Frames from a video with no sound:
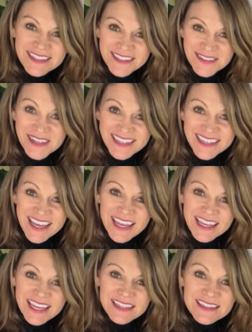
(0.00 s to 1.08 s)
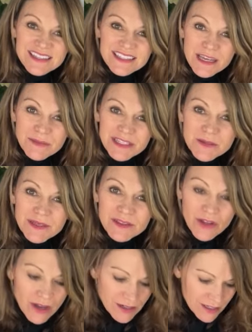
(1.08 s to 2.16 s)
Okay, and the stem needs to be
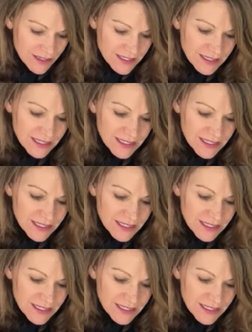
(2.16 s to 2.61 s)
longer because I need